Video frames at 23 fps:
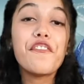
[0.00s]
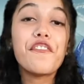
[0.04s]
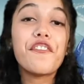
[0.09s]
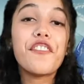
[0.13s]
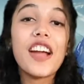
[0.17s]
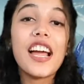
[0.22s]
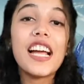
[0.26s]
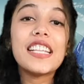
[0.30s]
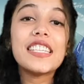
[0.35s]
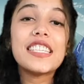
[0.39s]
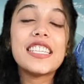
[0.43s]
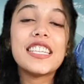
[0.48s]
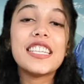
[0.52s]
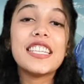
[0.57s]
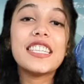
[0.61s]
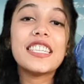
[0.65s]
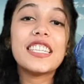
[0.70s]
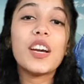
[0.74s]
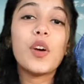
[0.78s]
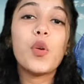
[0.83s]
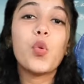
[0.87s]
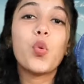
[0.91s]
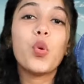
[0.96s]
France and
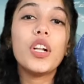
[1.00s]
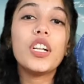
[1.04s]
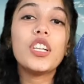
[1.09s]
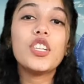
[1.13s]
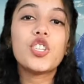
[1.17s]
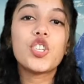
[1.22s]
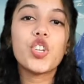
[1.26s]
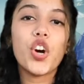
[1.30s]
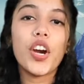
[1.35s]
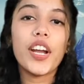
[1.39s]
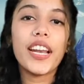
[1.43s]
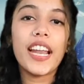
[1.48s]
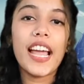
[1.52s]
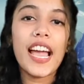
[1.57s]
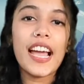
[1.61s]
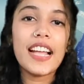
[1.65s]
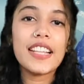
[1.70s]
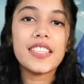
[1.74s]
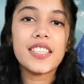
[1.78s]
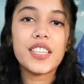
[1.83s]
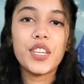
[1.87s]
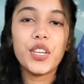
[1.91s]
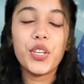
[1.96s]
India will join
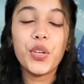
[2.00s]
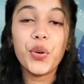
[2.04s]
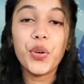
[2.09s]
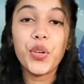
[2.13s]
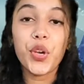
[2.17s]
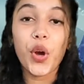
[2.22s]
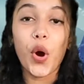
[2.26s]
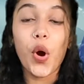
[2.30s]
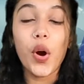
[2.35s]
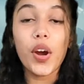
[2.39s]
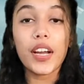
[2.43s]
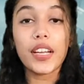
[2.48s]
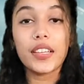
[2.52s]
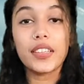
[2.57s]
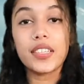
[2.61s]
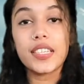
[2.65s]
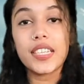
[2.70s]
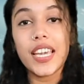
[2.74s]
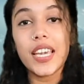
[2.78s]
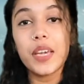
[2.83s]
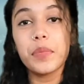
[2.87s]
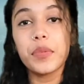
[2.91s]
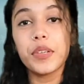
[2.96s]
hands in New York at the
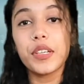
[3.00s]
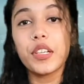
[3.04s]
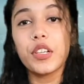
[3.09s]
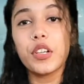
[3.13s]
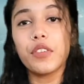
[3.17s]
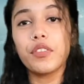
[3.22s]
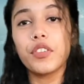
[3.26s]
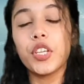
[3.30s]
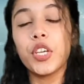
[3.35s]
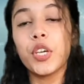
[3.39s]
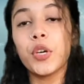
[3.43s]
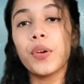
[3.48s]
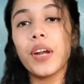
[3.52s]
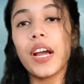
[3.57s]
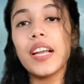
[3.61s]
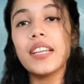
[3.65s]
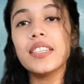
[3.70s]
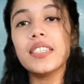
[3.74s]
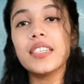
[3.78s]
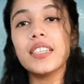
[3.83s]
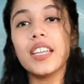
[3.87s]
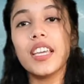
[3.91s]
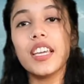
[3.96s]
table of the
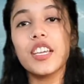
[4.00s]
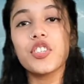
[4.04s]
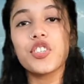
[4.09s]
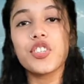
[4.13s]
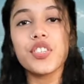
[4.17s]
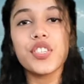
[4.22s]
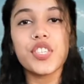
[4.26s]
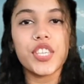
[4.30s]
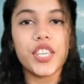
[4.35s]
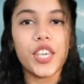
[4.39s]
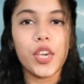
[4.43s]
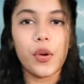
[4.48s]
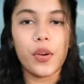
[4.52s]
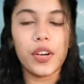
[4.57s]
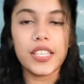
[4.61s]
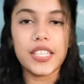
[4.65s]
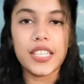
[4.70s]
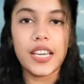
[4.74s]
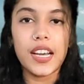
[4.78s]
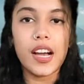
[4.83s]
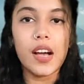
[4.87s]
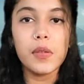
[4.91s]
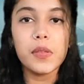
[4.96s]
United Nations
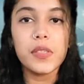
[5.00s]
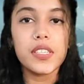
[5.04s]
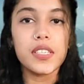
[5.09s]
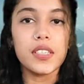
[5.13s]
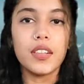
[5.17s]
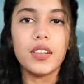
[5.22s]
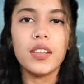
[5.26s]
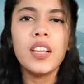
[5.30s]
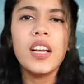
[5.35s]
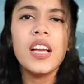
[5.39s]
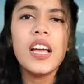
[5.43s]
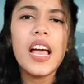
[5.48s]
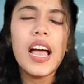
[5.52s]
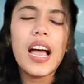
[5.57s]
Security Council